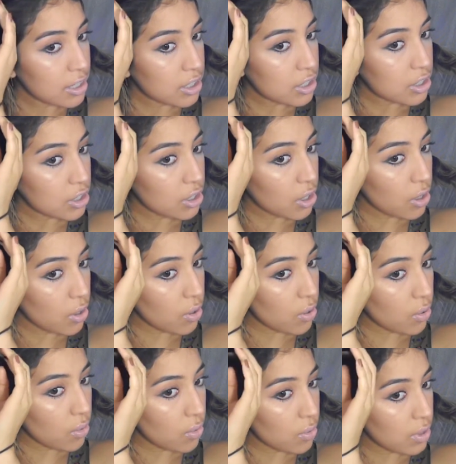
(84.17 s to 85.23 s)

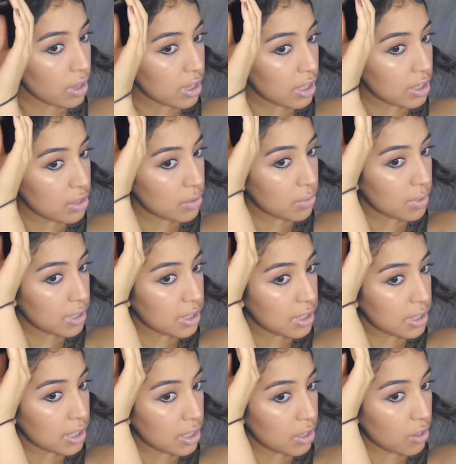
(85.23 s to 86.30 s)
So this
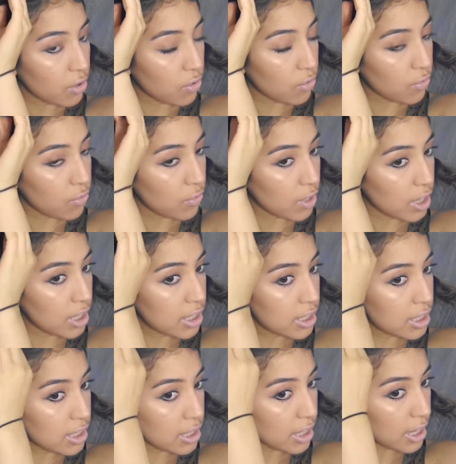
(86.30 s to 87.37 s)
one's going to go
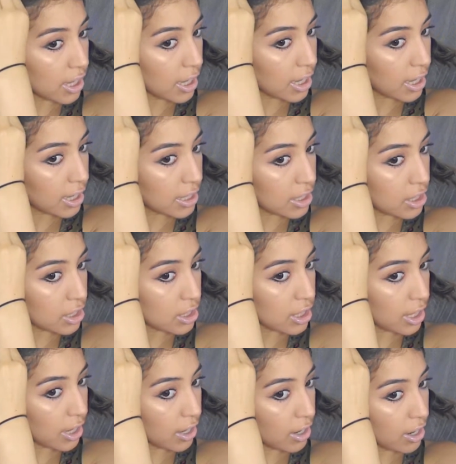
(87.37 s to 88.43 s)
first in
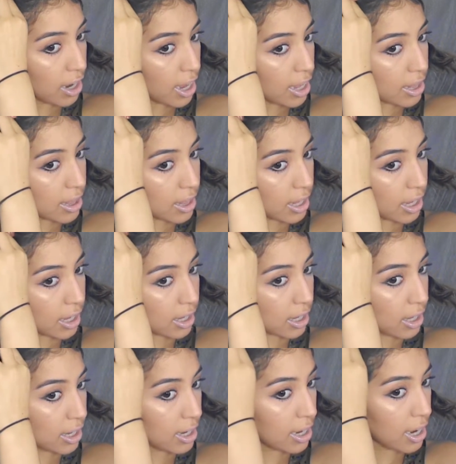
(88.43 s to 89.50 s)
there, and then
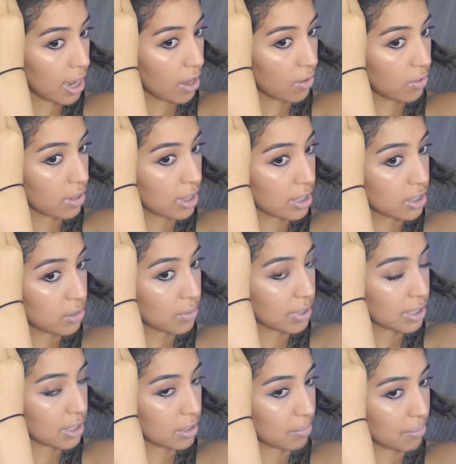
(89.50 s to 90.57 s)
now this one
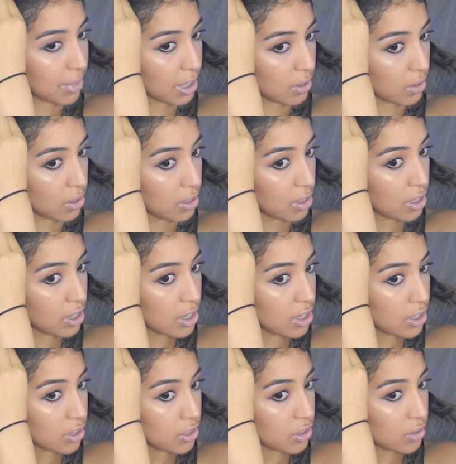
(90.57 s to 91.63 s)
is the middle,
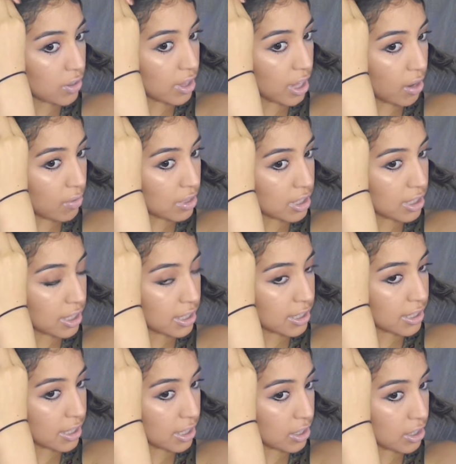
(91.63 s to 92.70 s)
so that one's going to
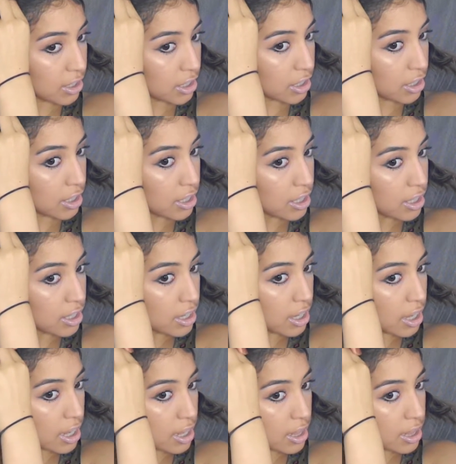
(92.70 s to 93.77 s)
stay under.
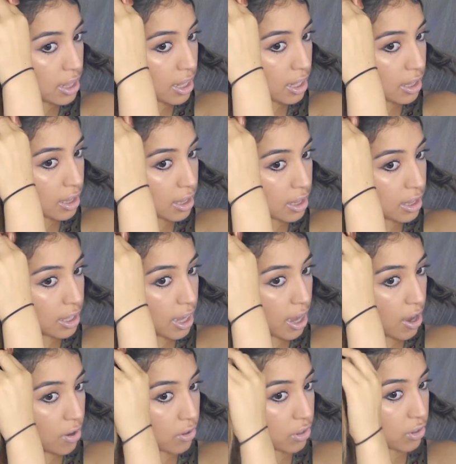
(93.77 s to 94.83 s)
And then the
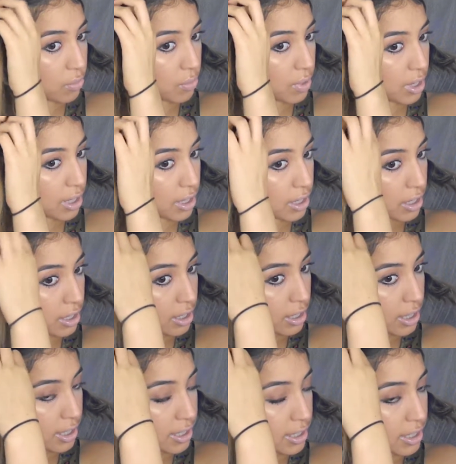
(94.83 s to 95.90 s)
outer one
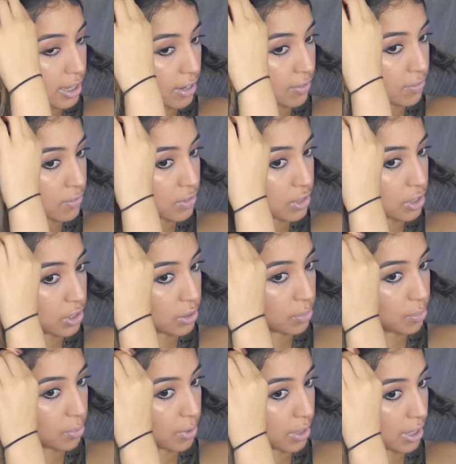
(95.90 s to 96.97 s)
that's left, you
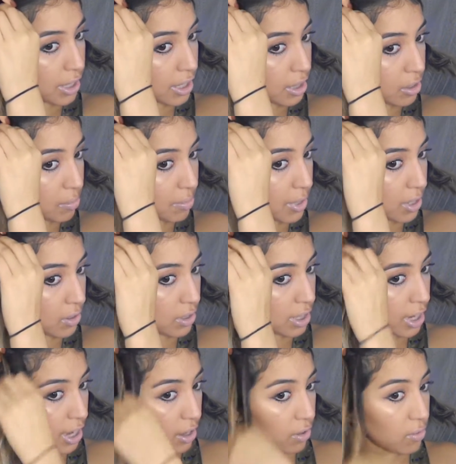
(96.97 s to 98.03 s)
put in the middle
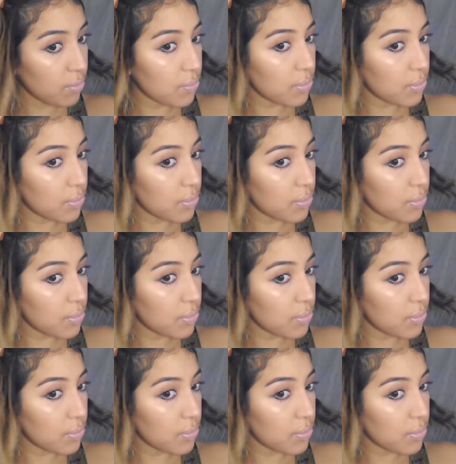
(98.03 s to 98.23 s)
now.